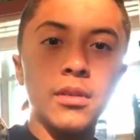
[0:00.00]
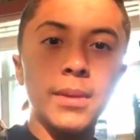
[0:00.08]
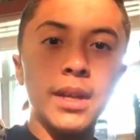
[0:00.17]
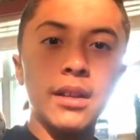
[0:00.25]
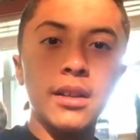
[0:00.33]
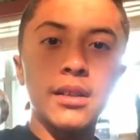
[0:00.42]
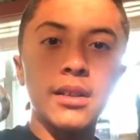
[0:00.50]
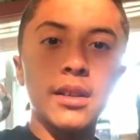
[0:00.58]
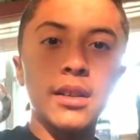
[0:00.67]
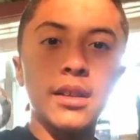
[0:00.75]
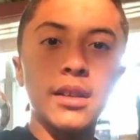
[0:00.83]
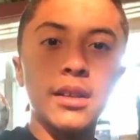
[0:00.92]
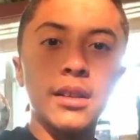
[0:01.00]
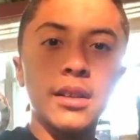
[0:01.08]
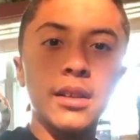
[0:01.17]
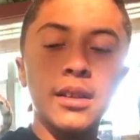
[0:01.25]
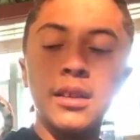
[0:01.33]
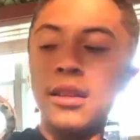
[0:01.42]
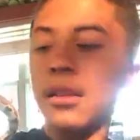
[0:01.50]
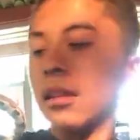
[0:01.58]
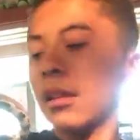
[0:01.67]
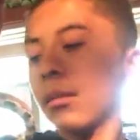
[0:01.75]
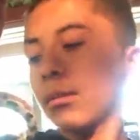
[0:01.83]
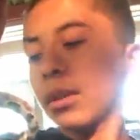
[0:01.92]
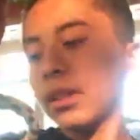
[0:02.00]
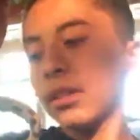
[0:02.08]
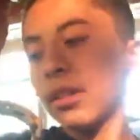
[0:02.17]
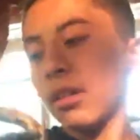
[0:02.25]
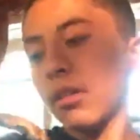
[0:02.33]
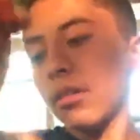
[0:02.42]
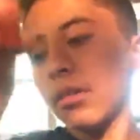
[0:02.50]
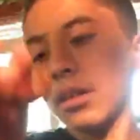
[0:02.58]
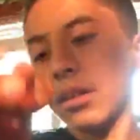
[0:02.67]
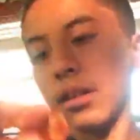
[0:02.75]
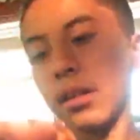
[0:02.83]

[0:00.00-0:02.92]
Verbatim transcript: Oh my goodness. Please no.